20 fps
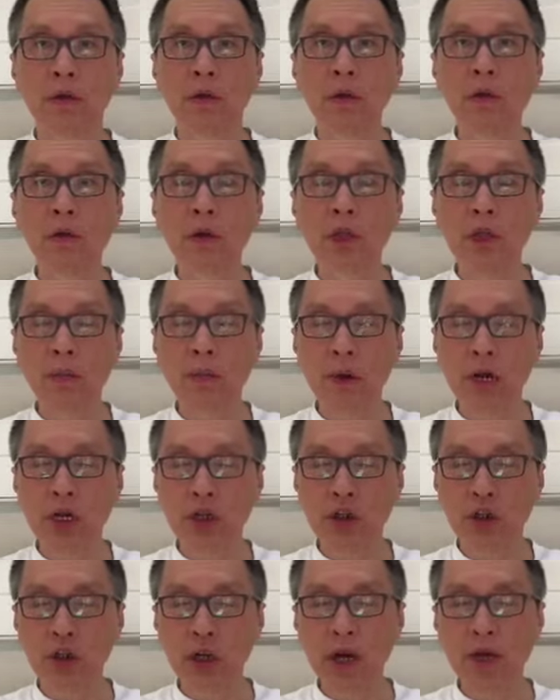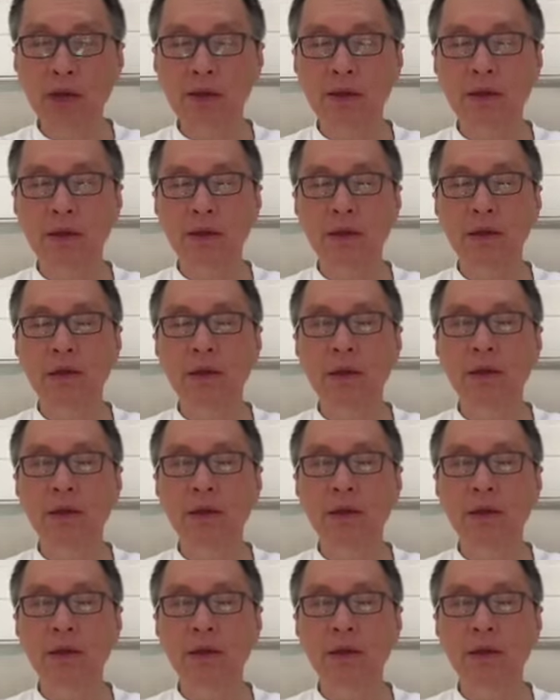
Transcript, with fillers: to the martial arts,